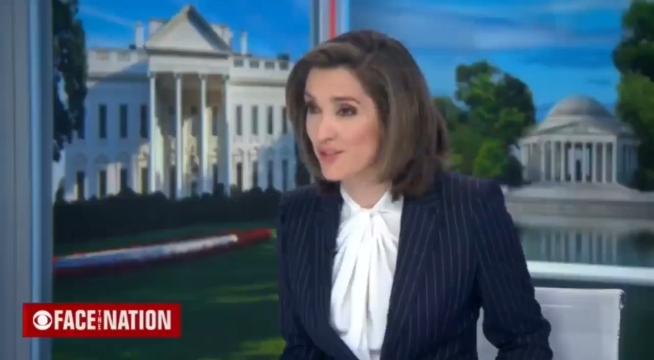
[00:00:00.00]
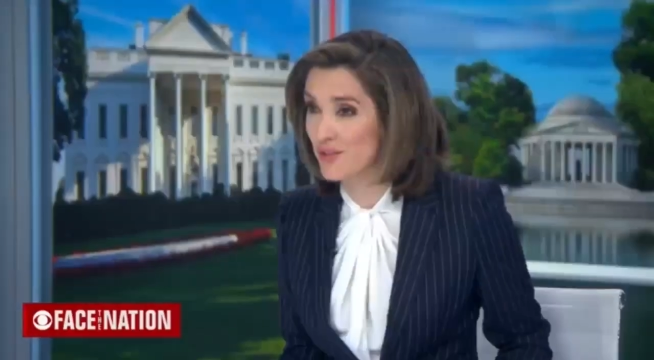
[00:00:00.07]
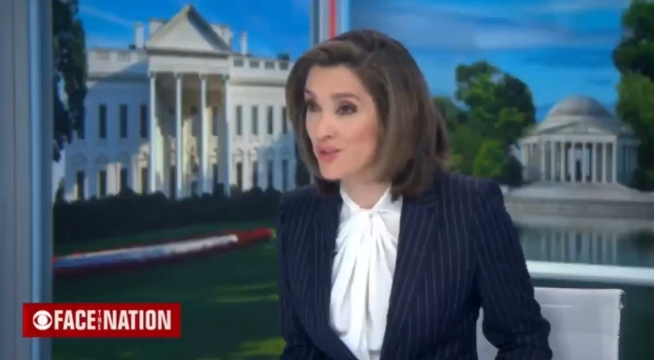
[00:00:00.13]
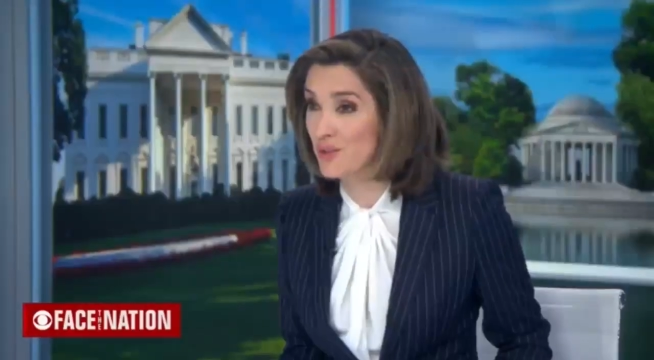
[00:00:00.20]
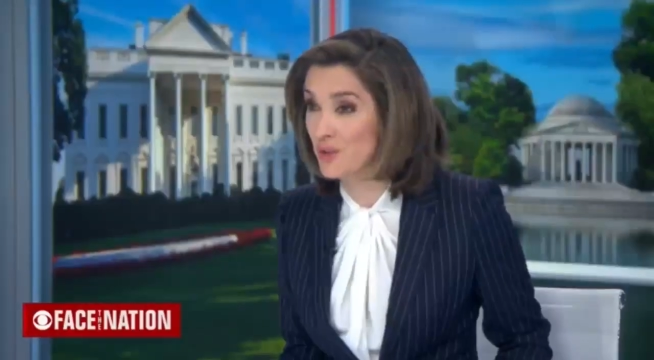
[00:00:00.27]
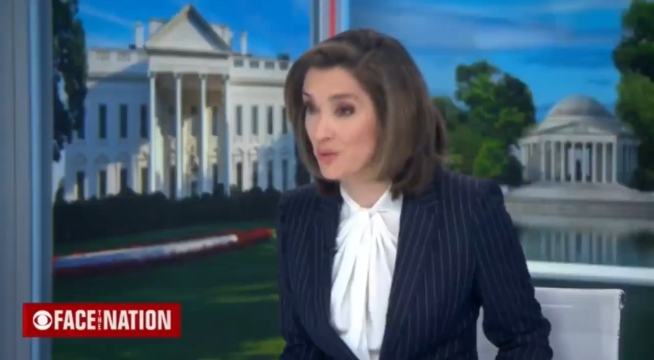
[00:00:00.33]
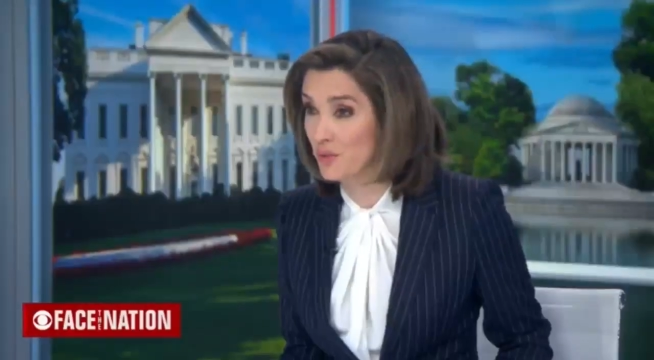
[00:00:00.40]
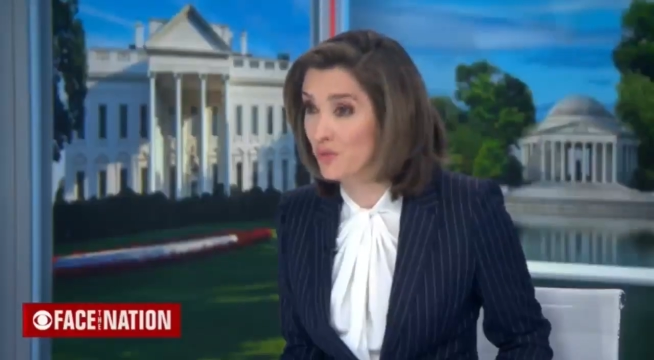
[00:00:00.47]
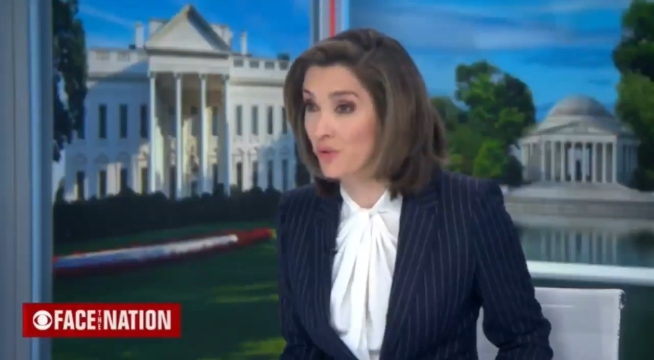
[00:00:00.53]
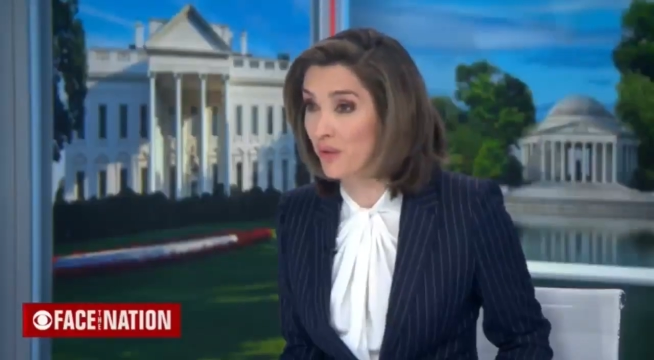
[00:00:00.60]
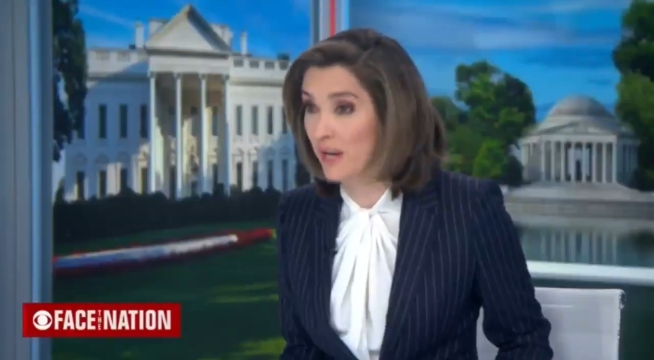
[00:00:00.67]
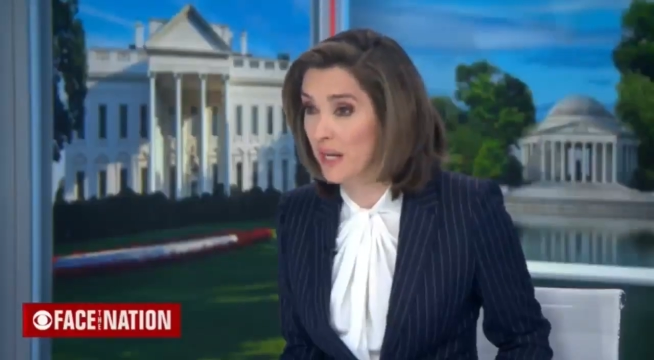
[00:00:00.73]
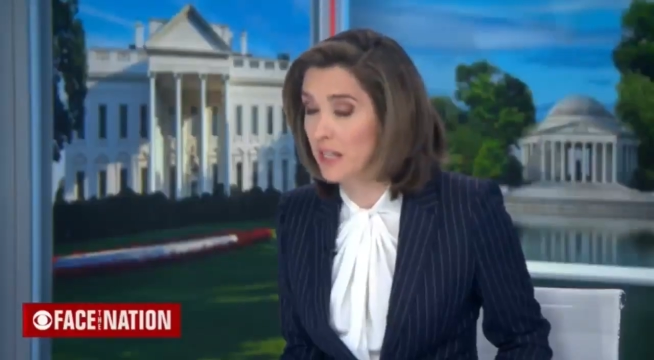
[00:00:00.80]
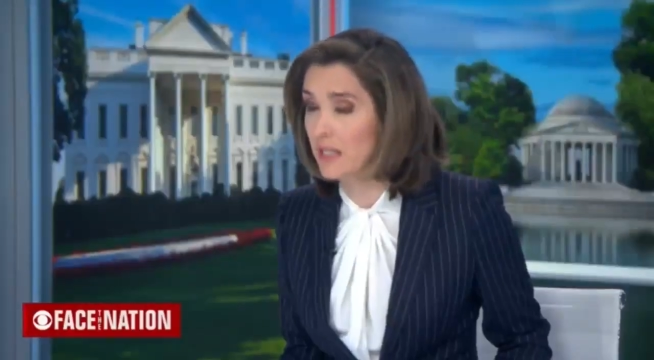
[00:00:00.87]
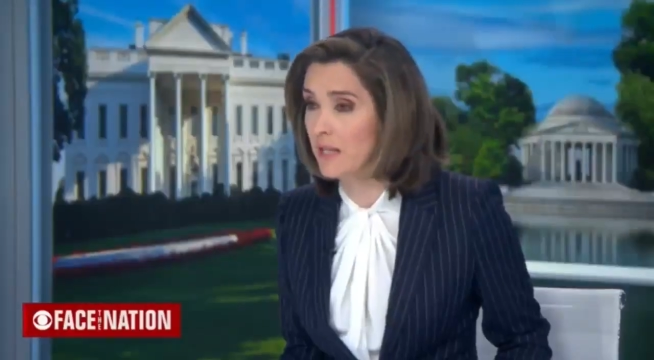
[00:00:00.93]

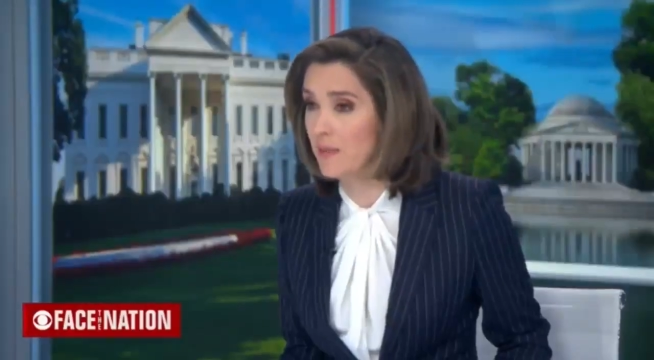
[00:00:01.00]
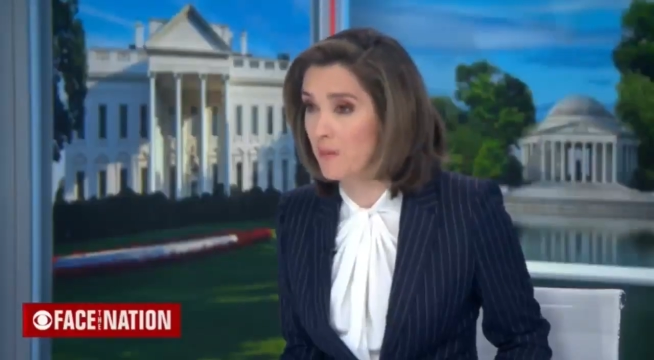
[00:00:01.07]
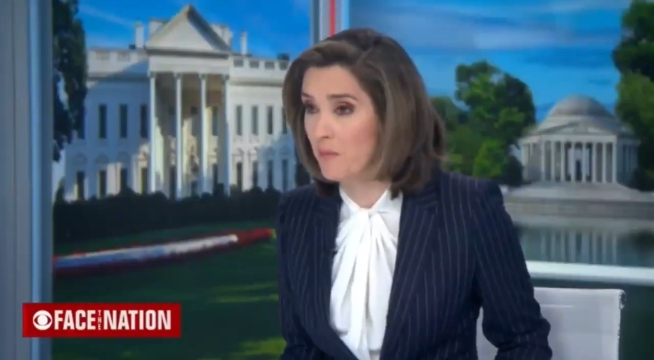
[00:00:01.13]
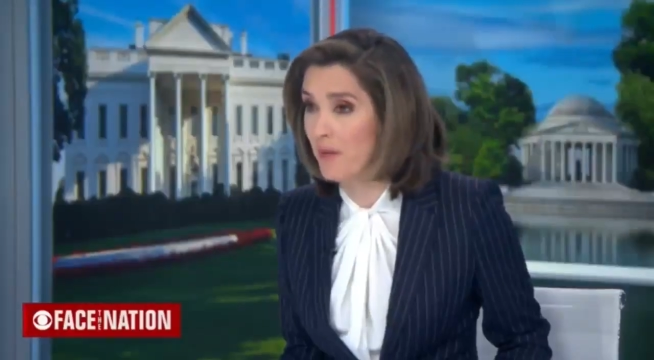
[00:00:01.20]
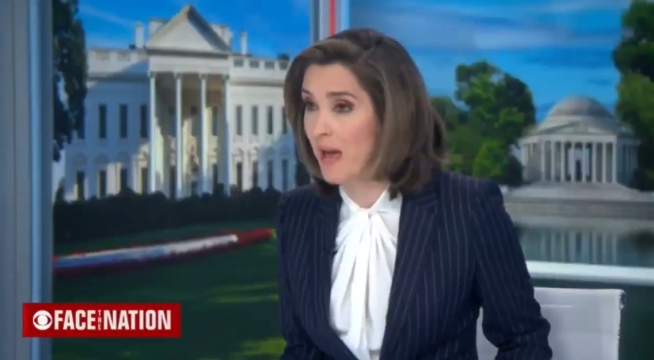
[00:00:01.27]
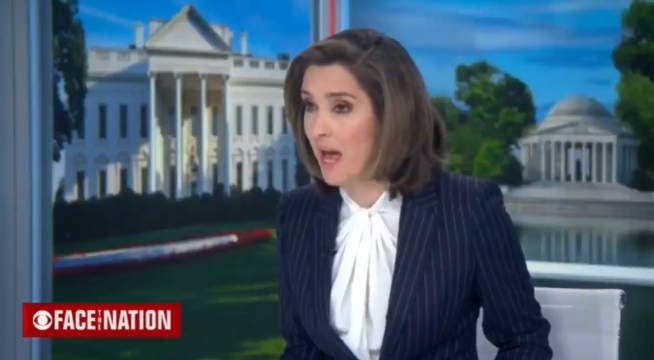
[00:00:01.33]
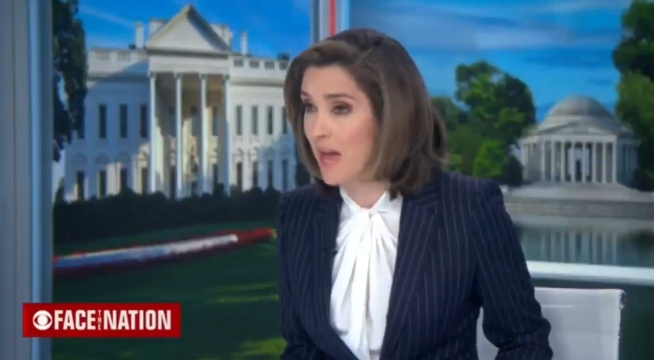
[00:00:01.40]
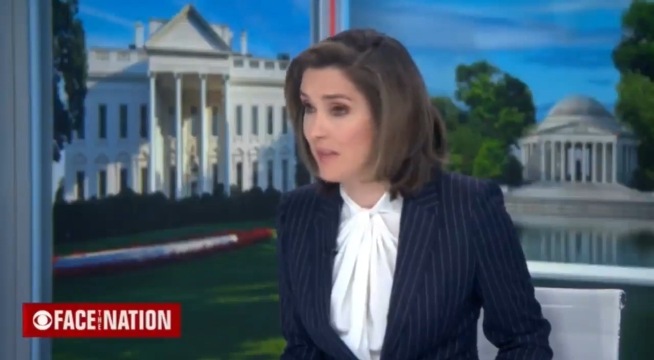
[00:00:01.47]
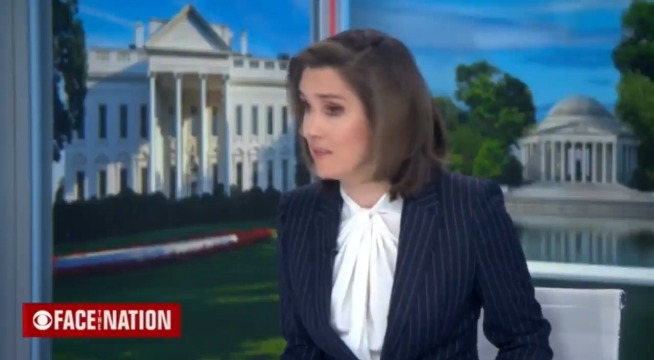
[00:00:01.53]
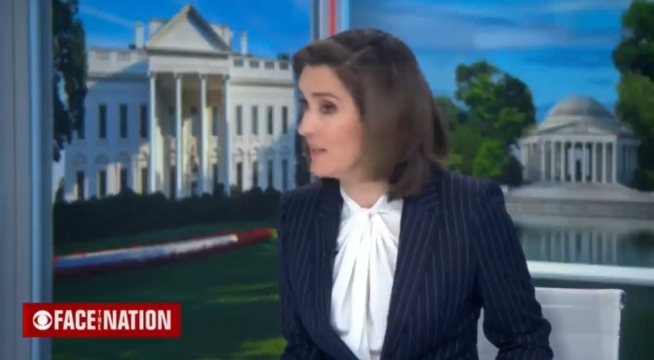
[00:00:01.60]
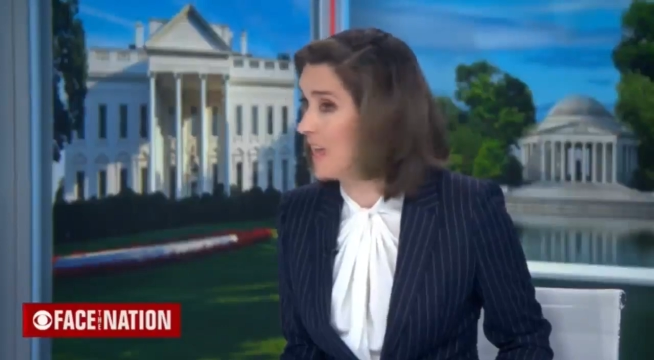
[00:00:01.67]
Ukraine in the past,